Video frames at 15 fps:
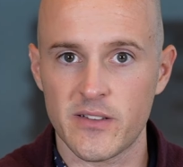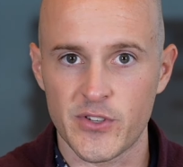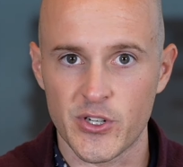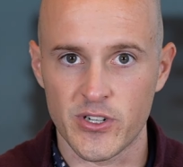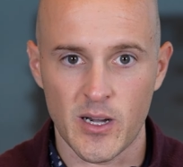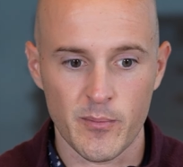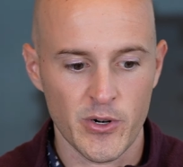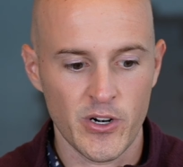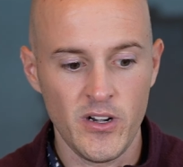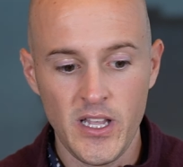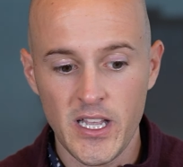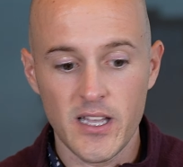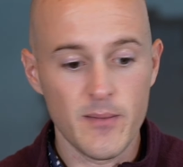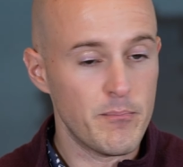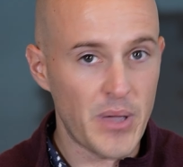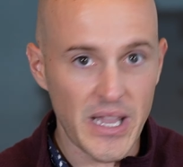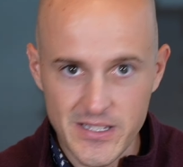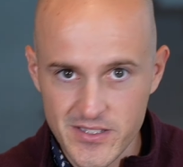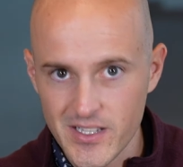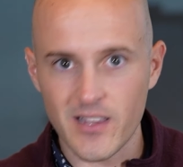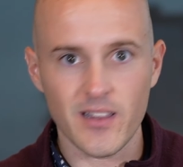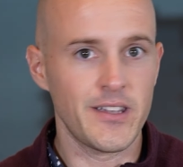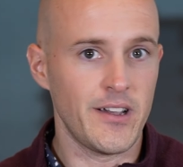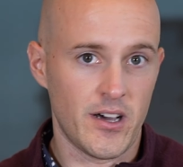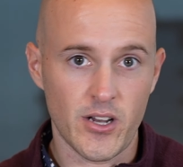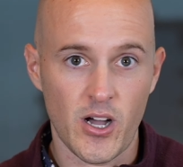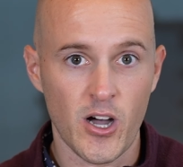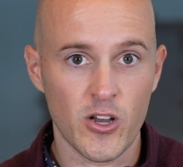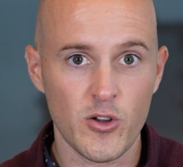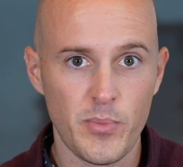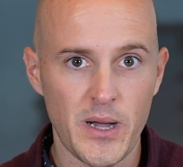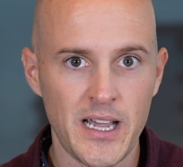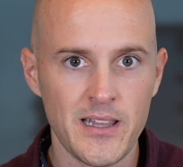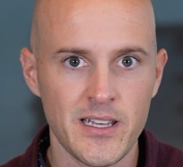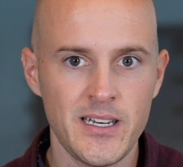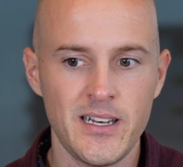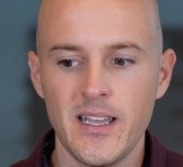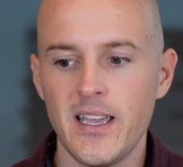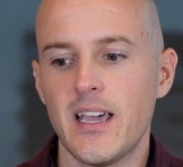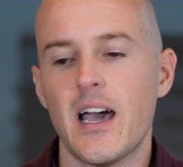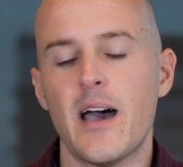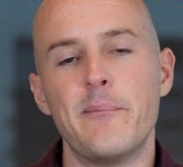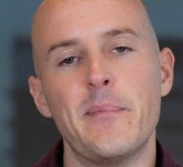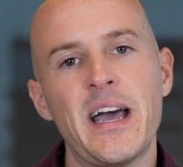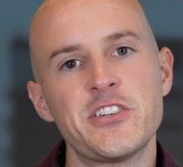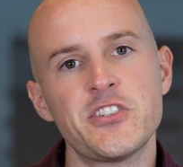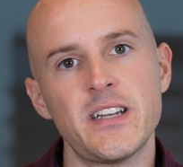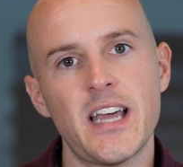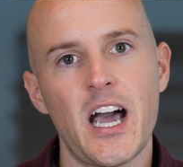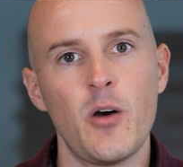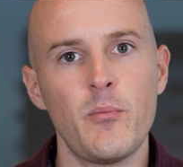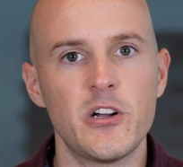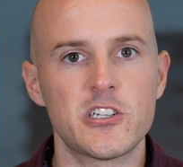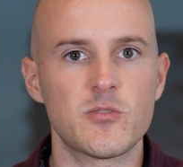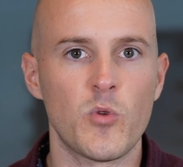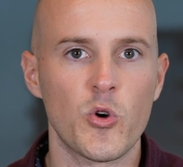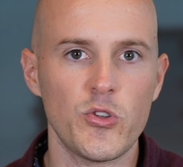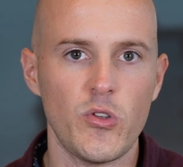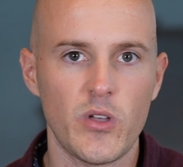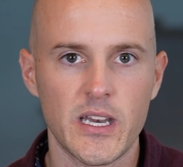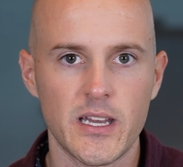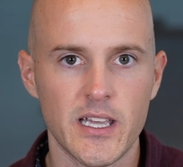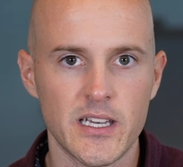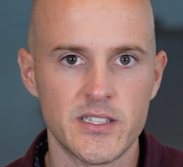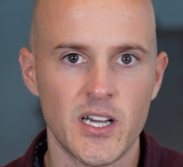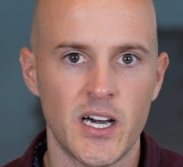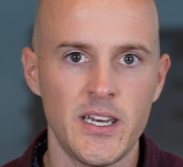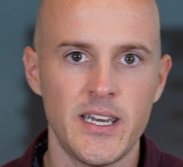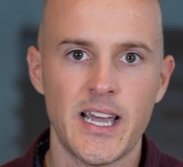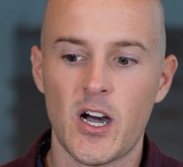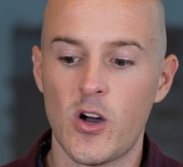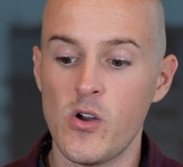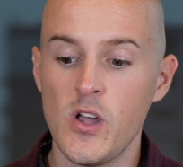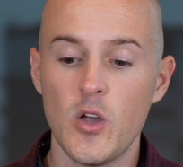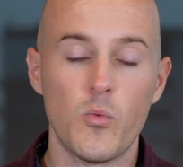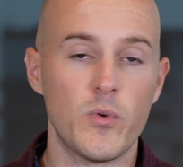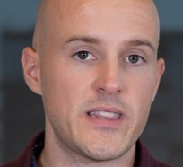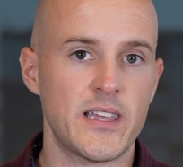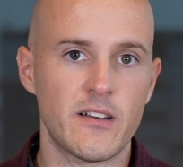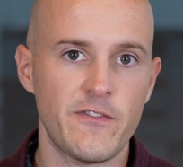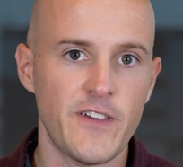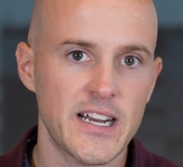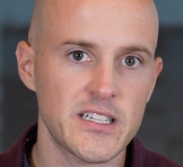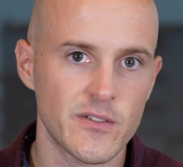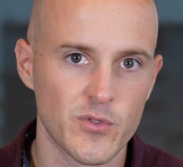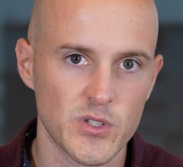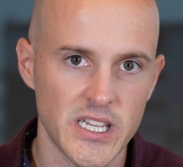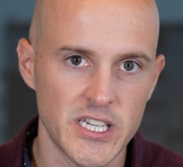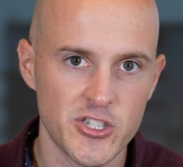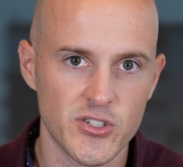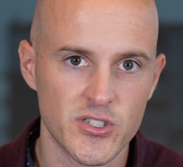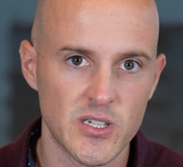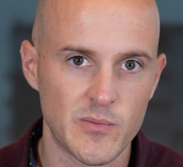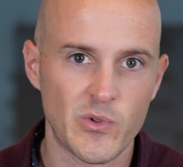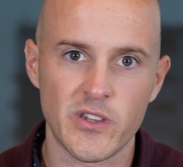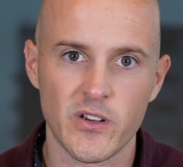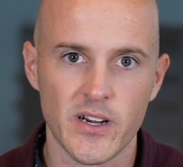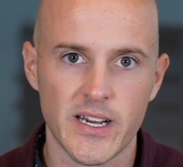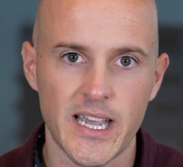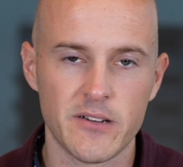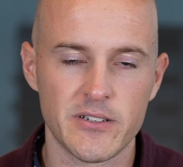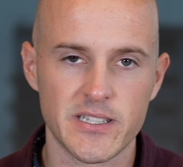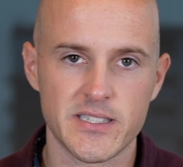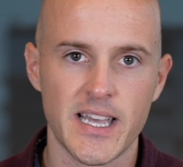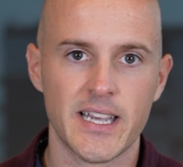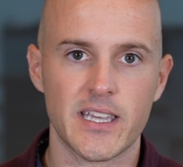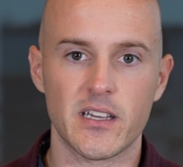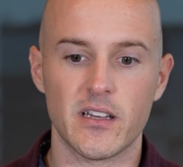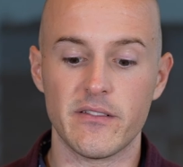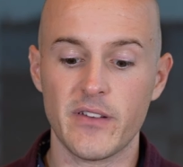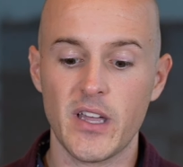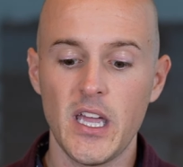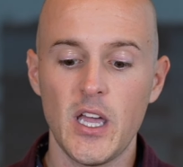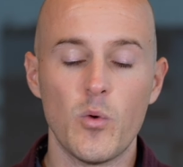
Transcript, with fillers: of your number, basically on autopilot, Imagine how much more you can get done now with an effective relationship with your account executive.